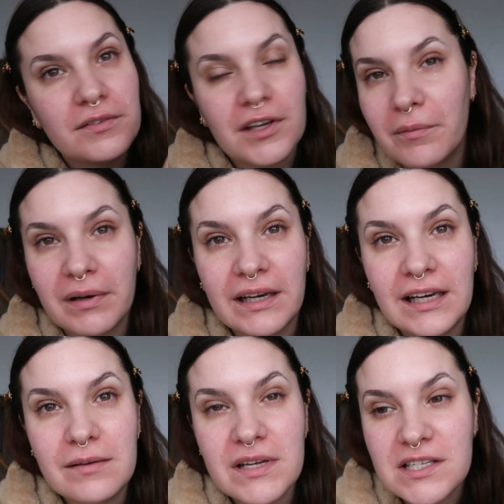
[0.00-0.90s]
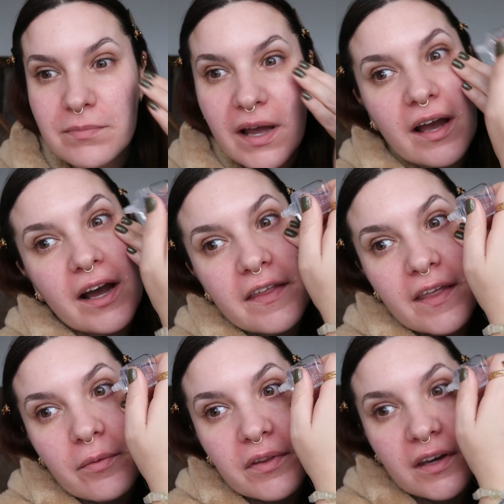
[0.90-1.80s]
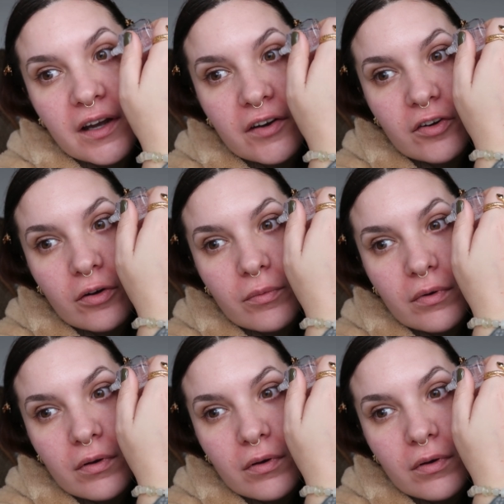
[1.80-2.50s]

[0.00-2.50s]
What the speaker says: completely missed my eye there with an eye drop.